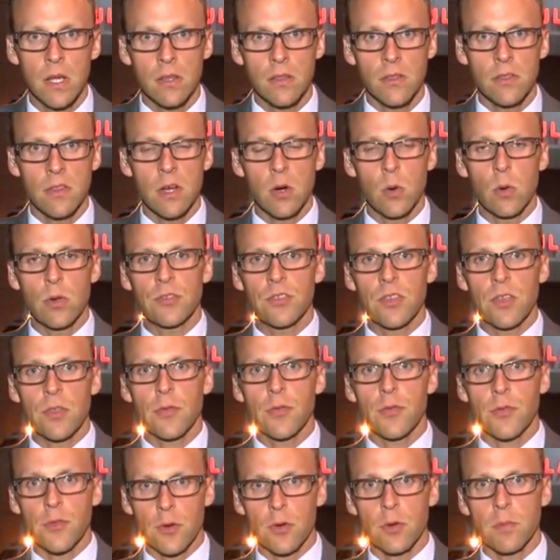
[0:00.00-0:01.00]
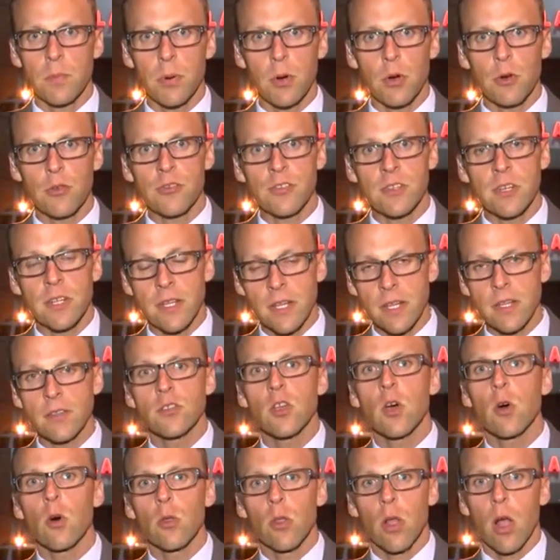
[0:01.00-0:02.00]
There was a third person, an
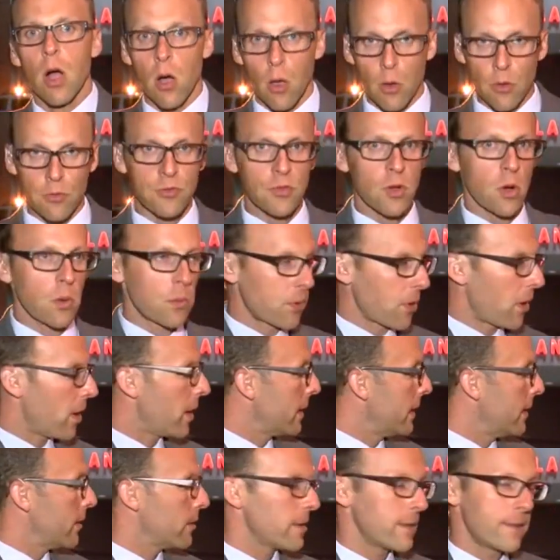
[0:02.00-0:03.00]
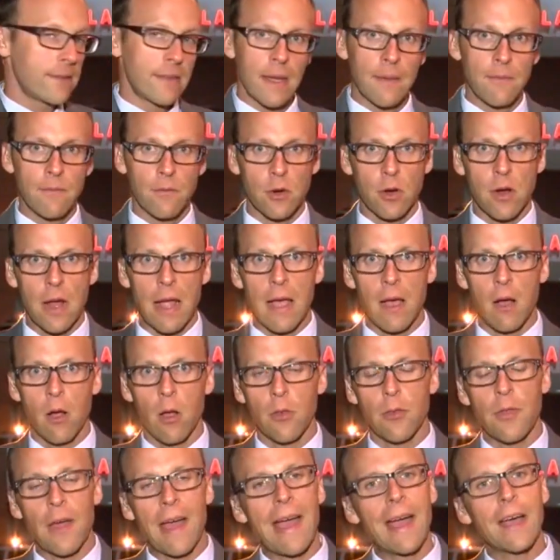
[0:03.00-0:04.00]
adult, also brought here to Denver Health.